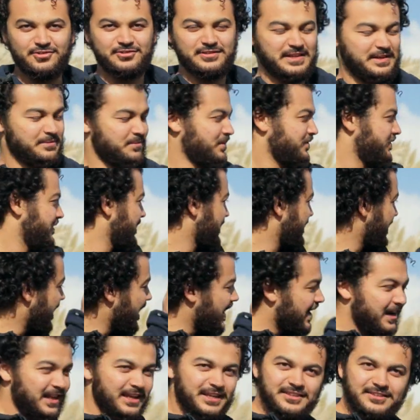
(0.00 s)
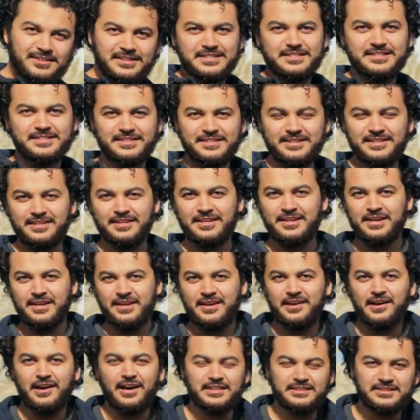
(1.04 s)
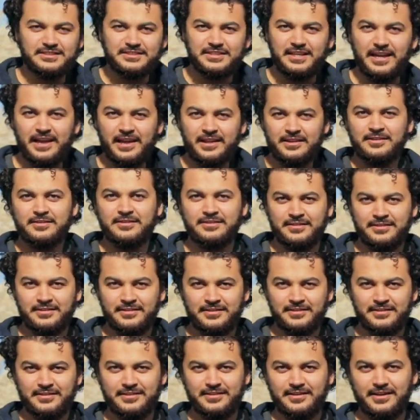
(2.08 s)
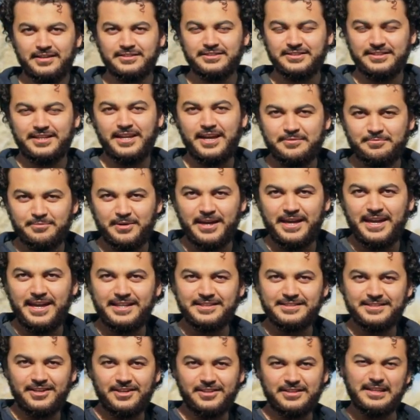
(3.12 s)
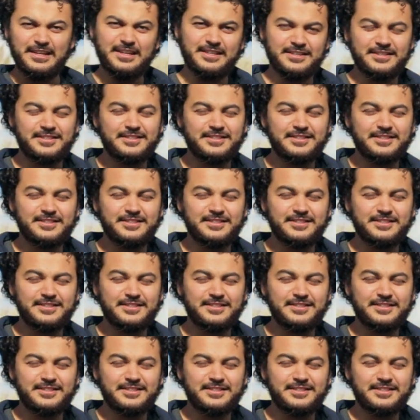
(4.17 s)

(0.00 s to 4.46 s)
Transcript: to see me with a car like this. I just had my hands on this,